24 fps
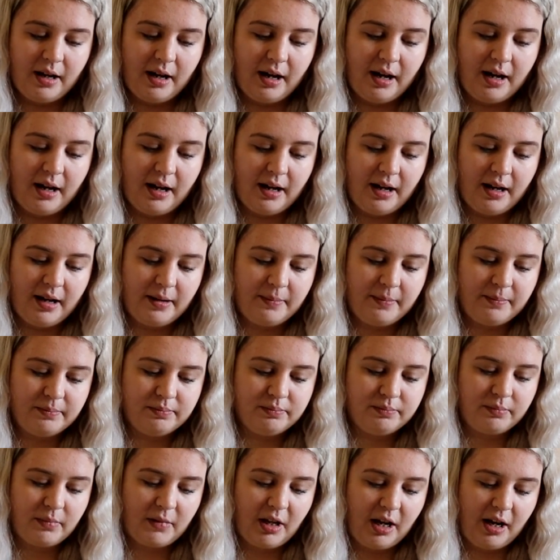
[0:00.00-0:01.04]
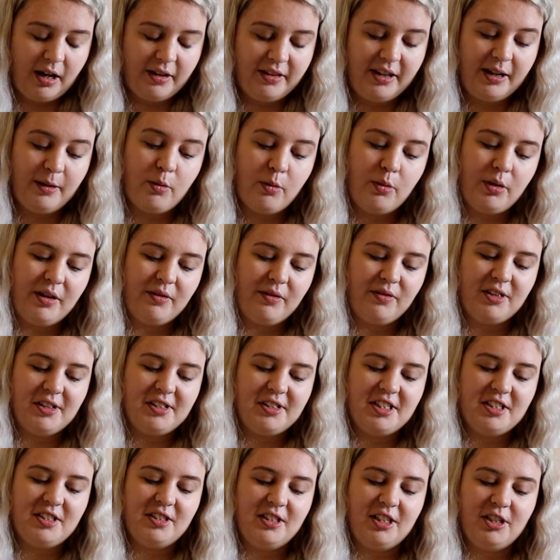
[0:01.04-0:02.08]
I think we'll give the
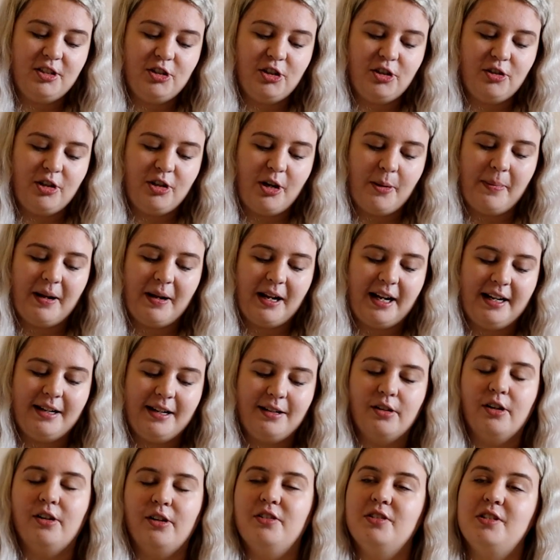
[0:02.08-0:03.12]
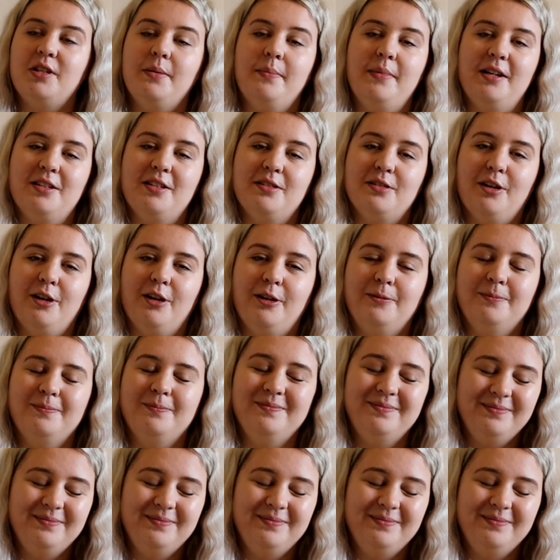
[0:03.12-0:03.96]
Disney Junior Play and Dance a miss though.